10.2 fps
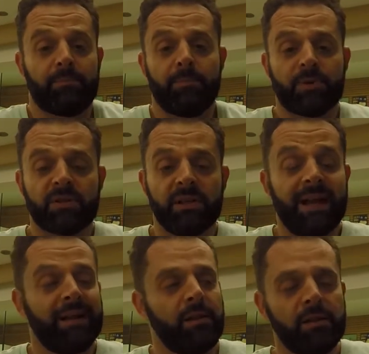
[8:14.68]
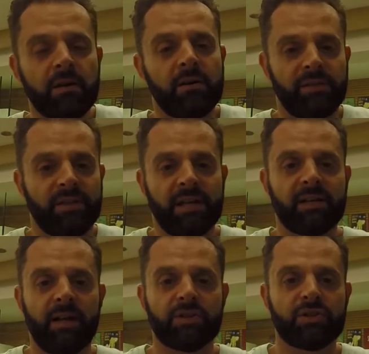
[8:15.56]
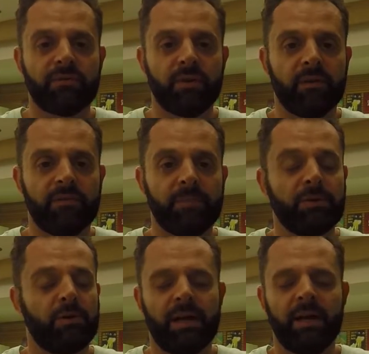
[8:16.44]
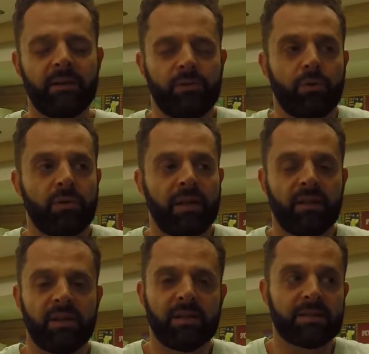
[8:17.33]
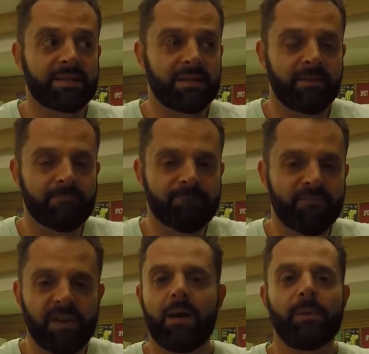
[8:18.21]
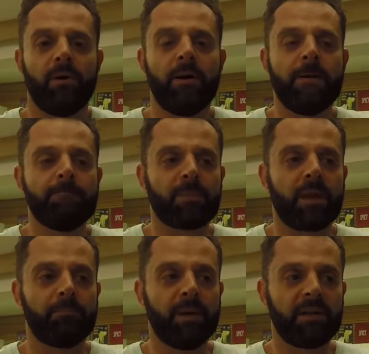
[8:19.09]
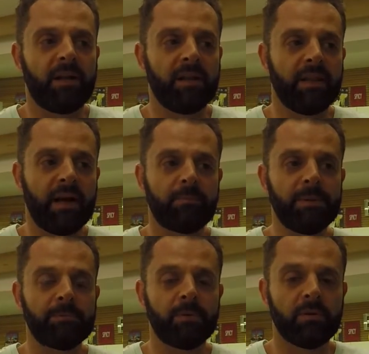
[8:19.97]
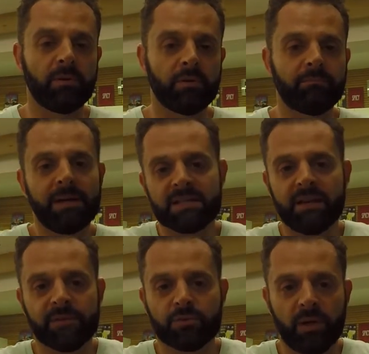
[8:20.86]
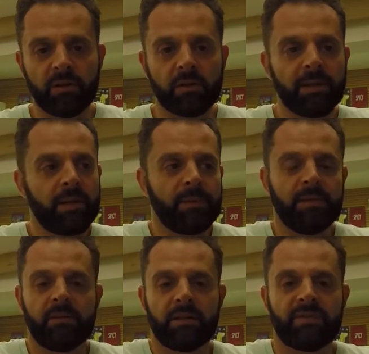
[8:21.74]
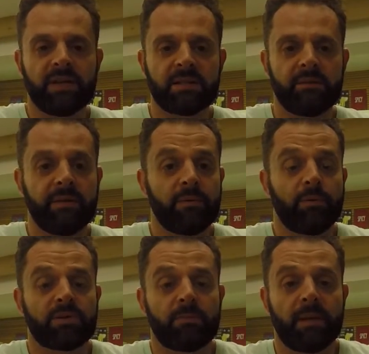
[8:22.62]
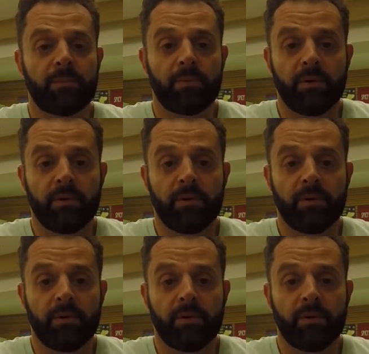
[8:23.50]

personally, I love the technology of Bitcoin. I adore it. I think it's phenomenal. But a lot of people, myself as well, a little bit. I mean, let's face it. Everyone wants to make a